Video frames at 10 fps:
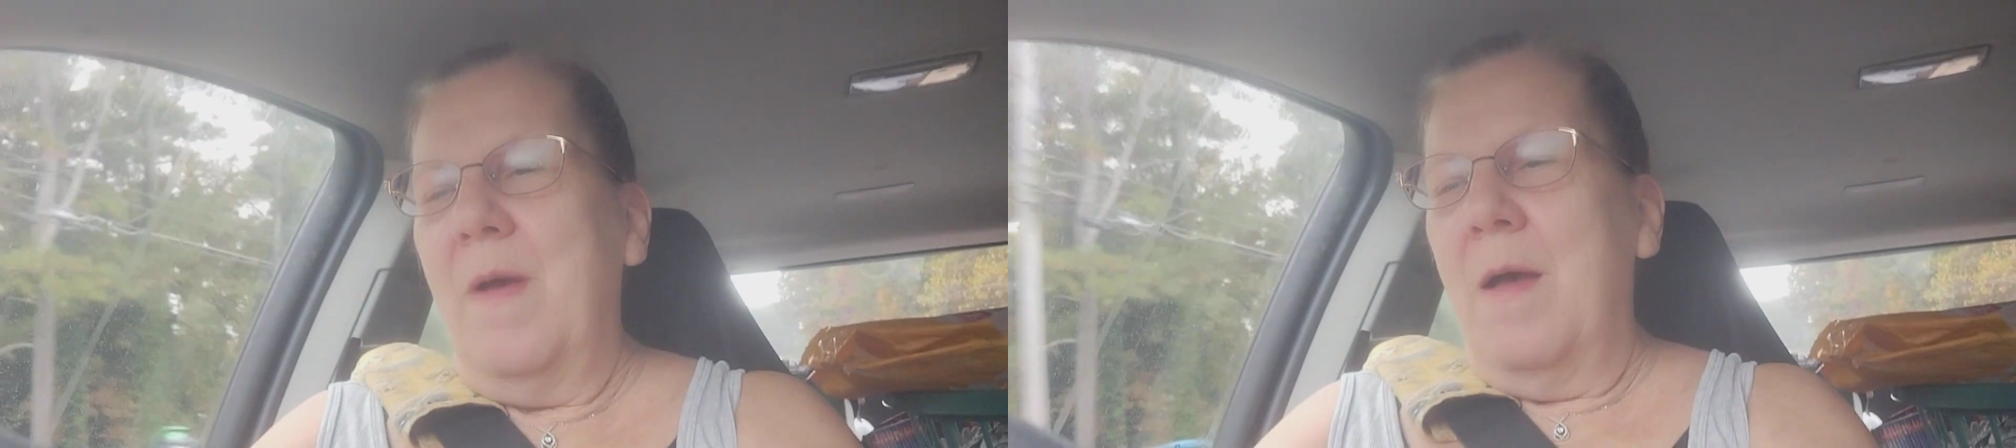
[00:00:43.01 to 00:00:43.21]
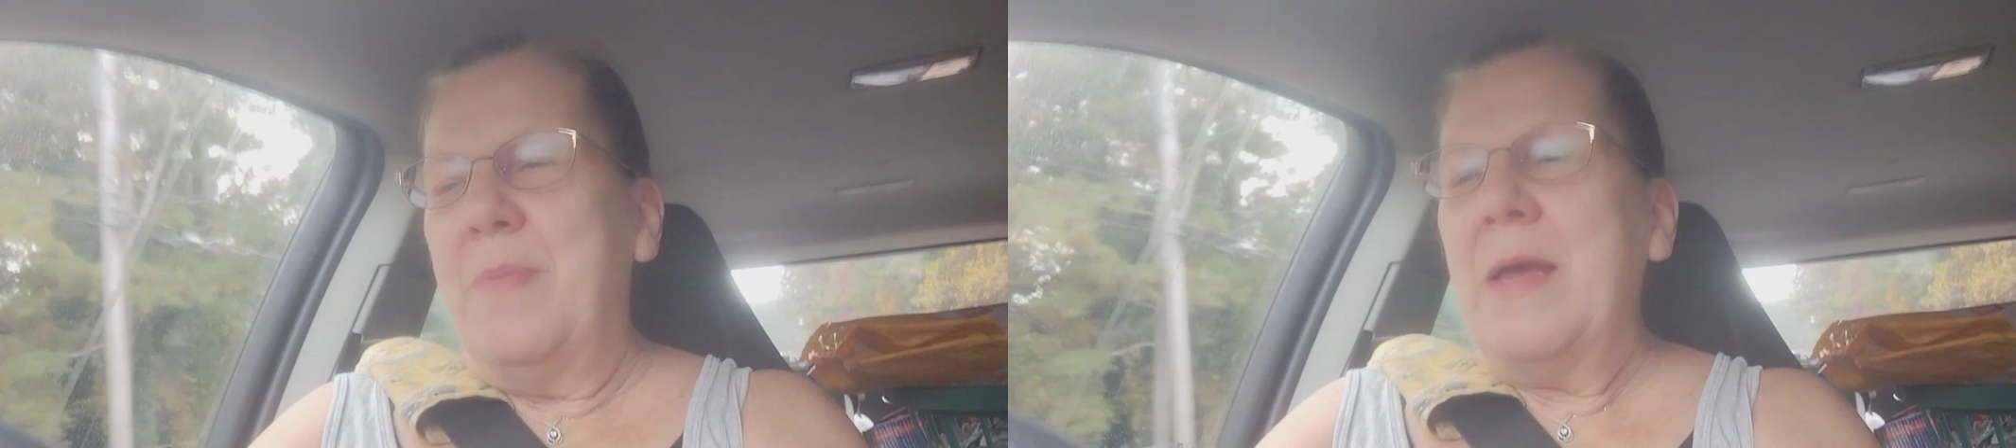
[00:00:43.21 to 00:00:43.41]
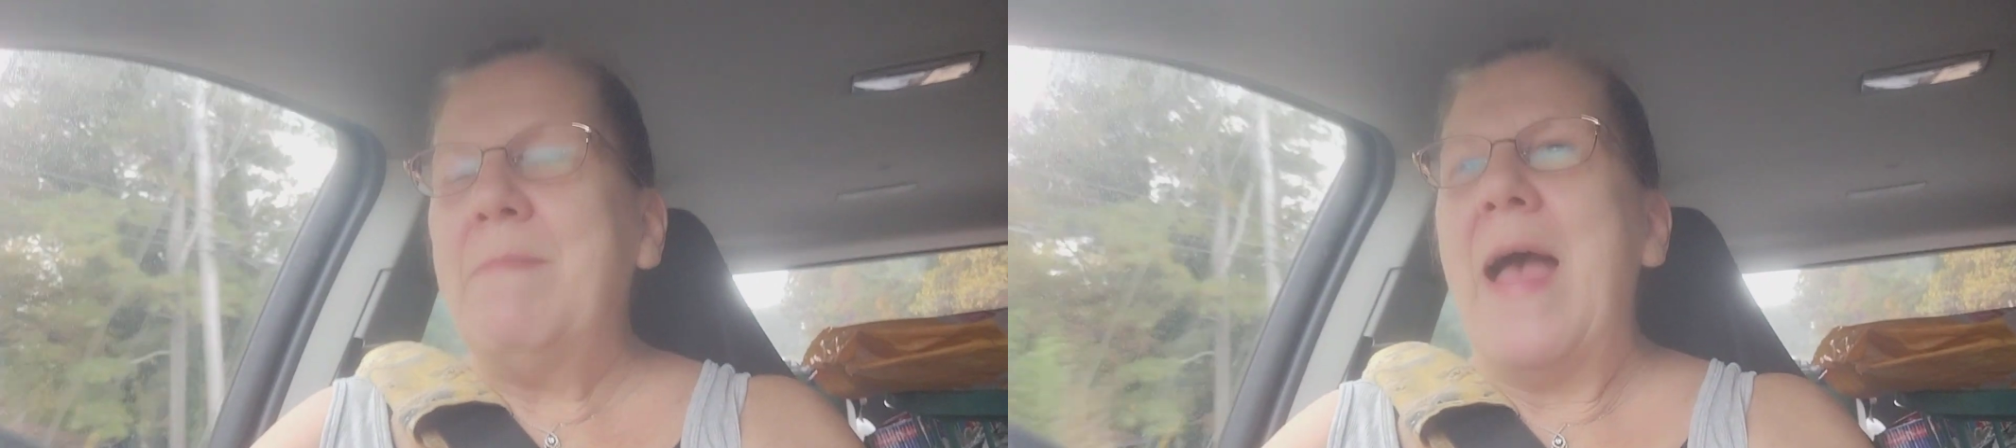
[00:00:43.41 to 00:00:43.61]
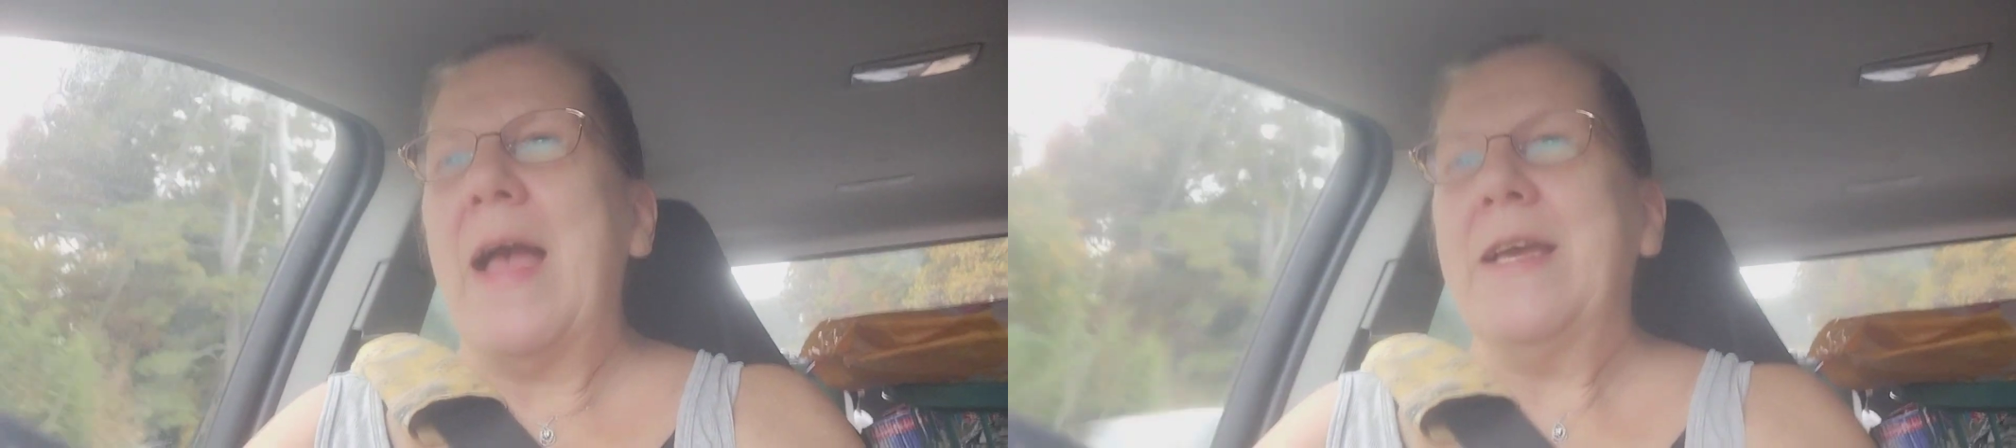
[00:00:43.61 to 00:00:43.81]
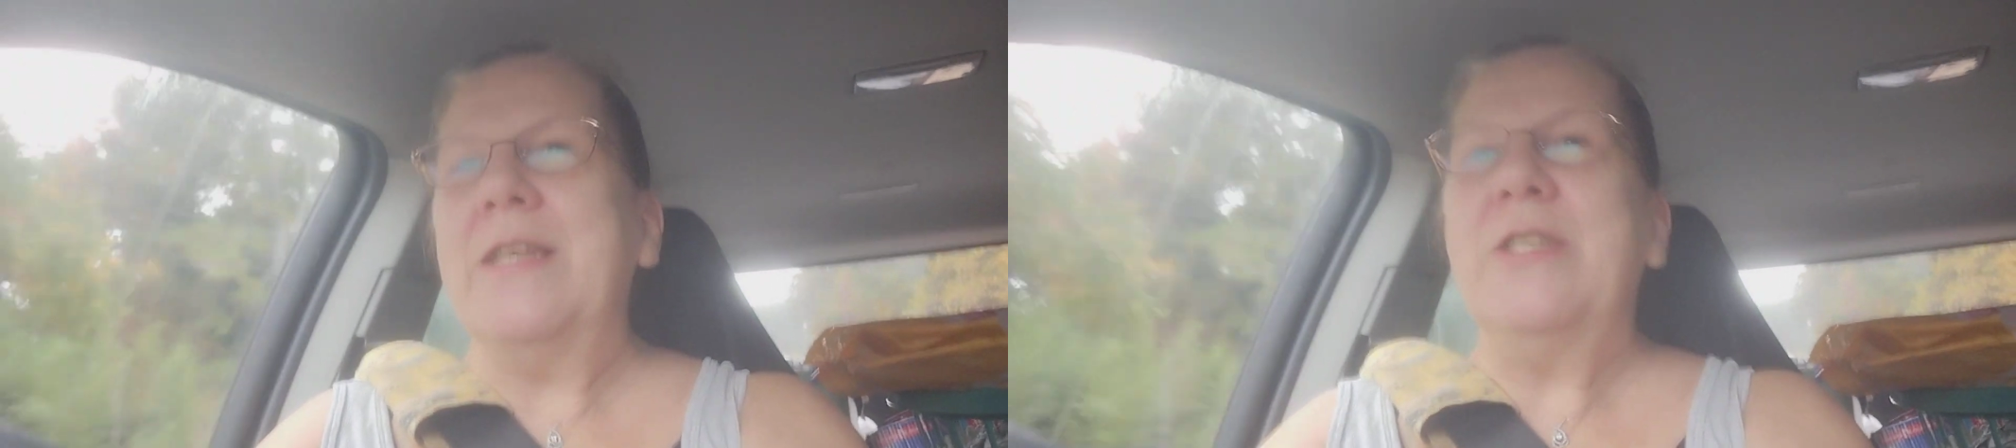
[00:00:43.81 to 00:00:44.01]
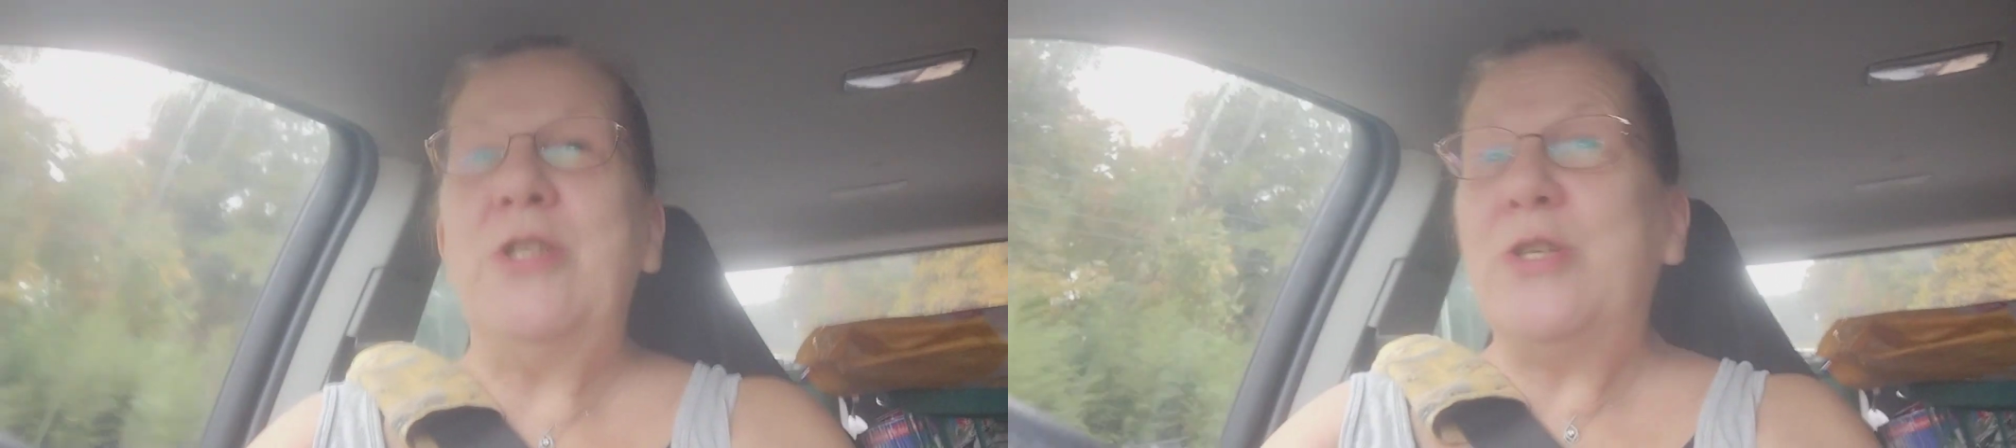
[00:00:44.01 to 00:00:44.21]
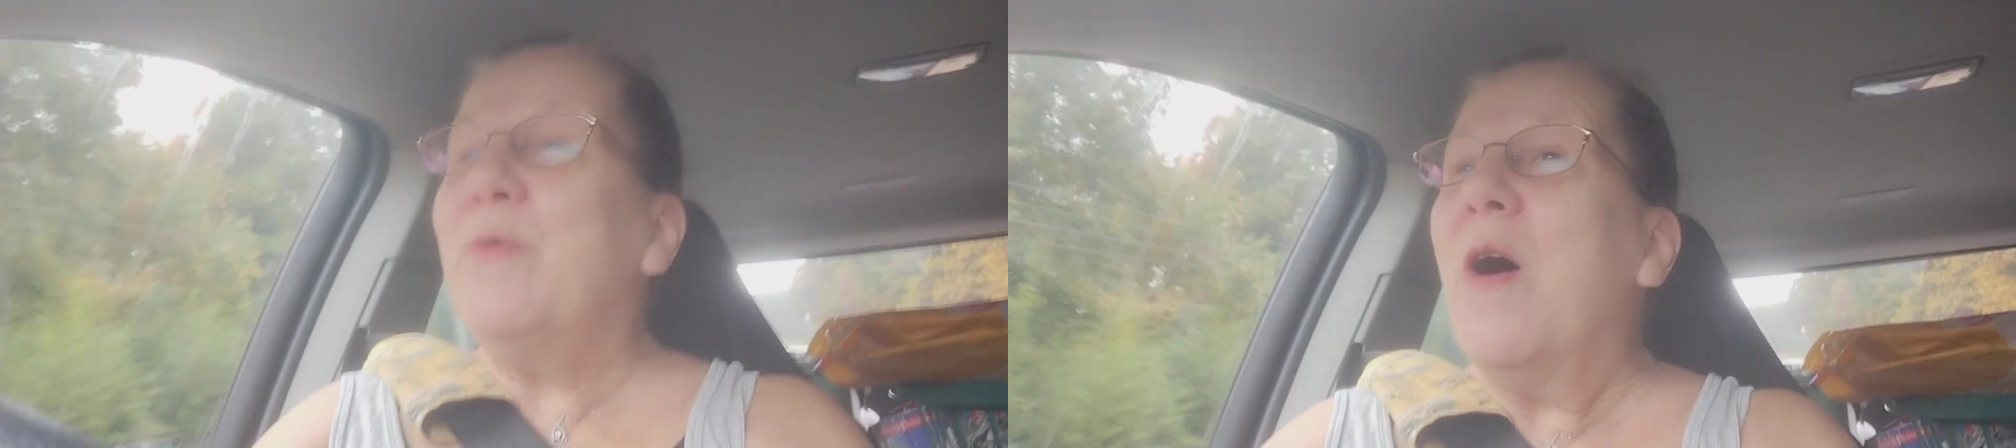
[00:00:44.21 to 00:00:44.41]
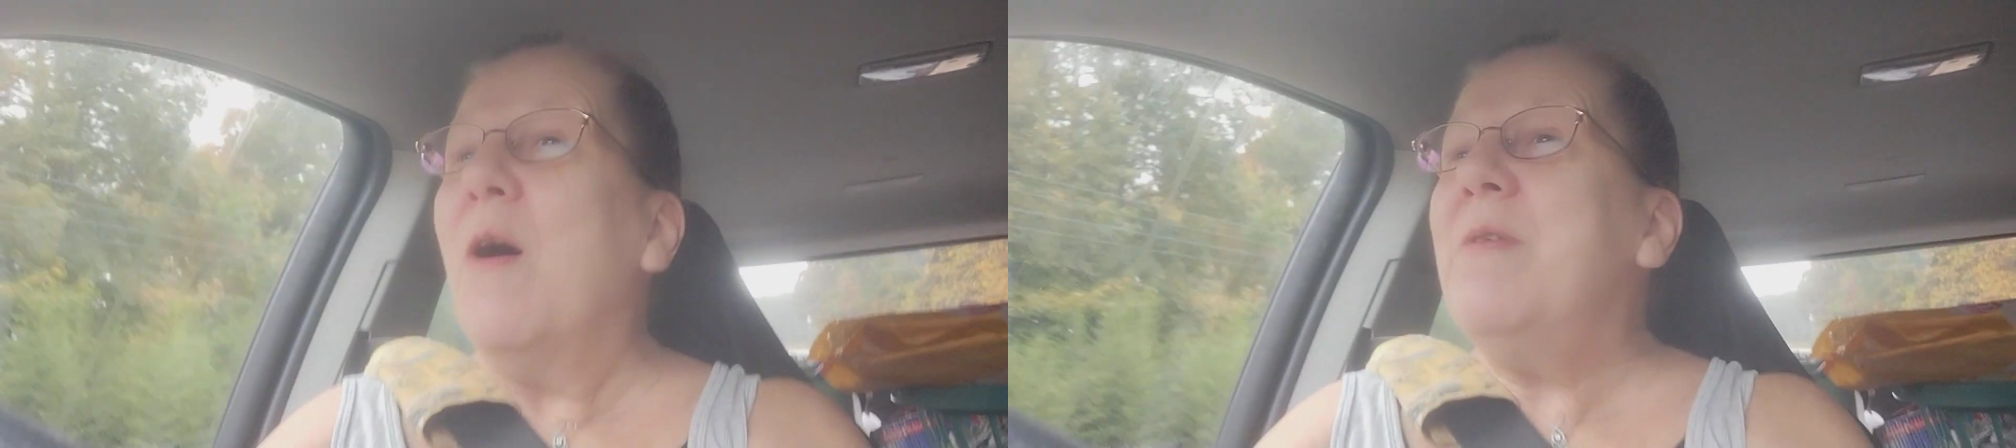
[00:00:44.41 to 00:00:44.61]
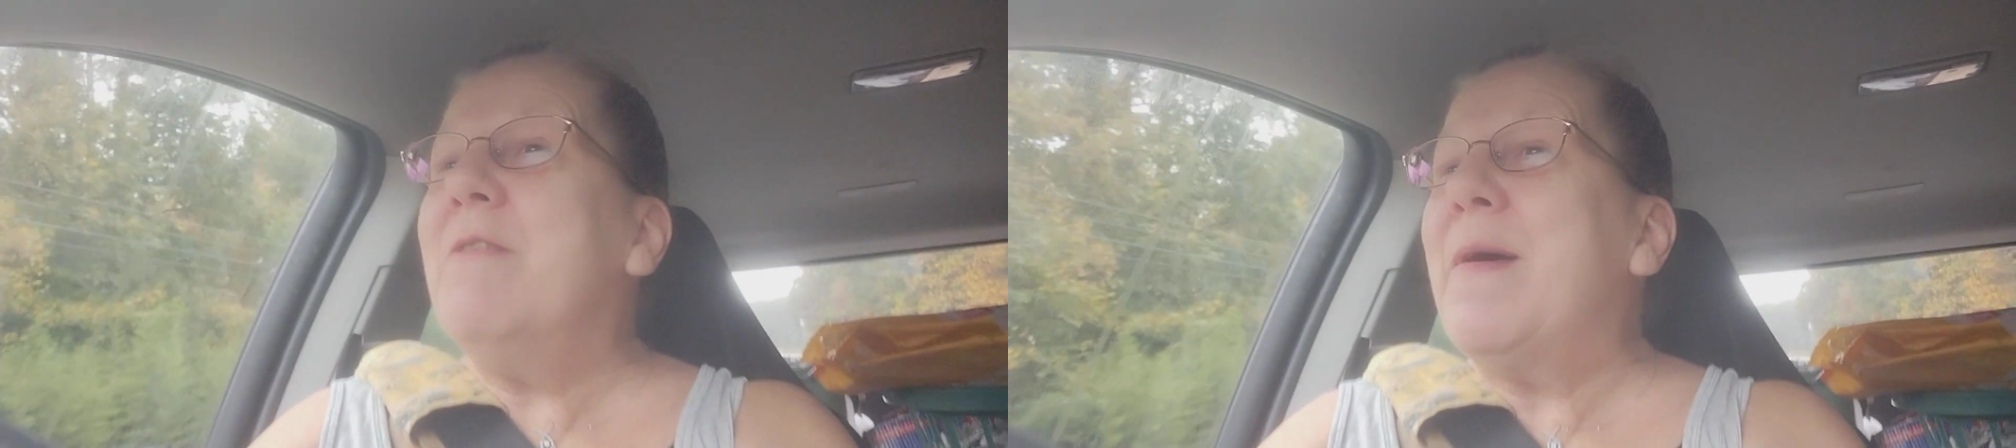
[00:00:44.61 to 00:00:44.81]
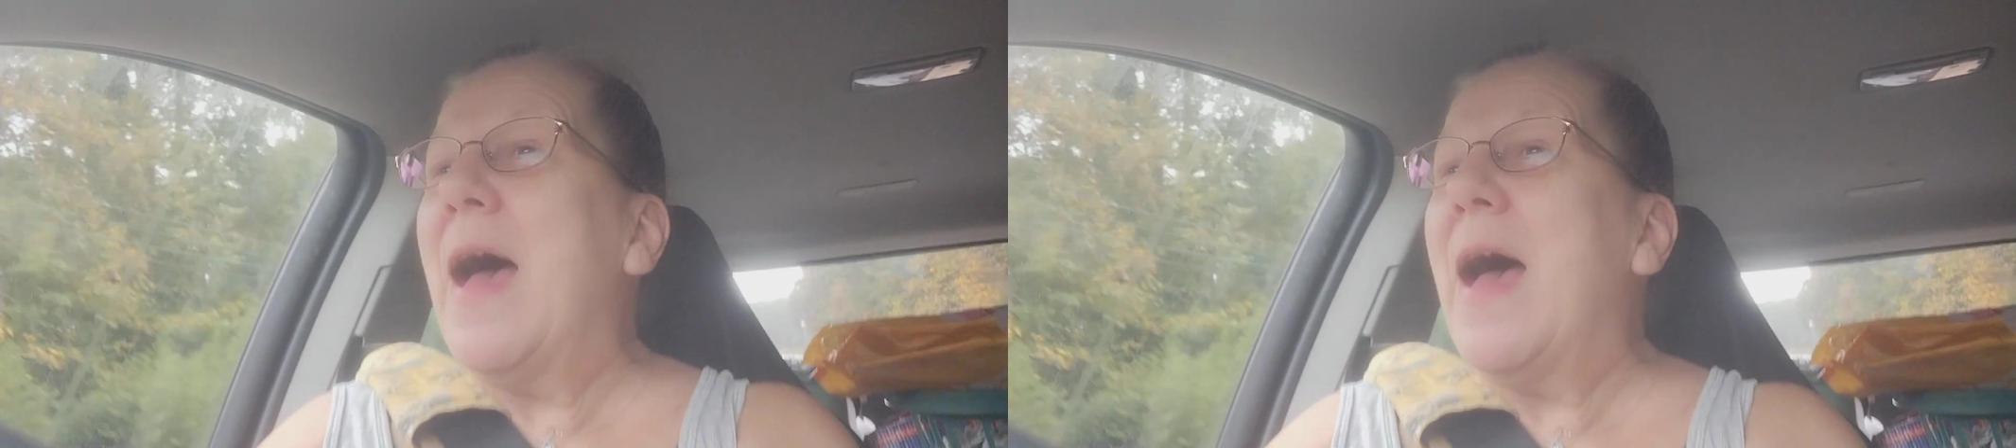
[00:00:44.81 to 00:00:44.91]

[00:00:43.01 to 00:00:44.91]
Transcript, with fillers: a, a, Big Mac is two all beef